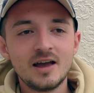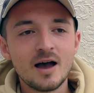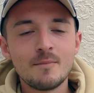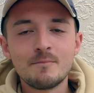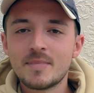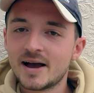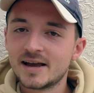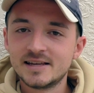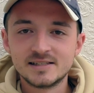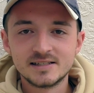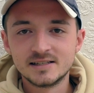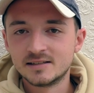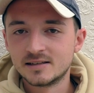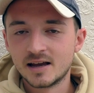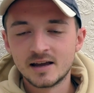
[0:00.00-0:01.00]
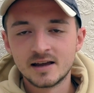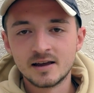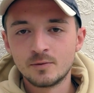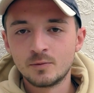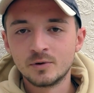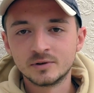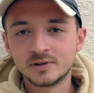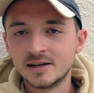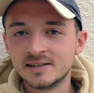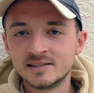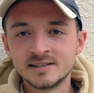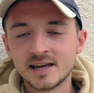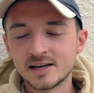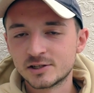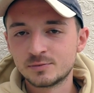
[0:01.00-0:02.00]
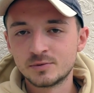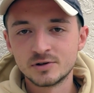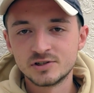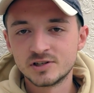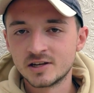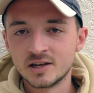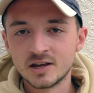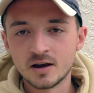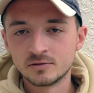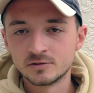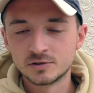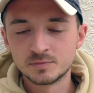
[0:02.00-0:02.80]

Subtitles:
amazing world leading experts you can go and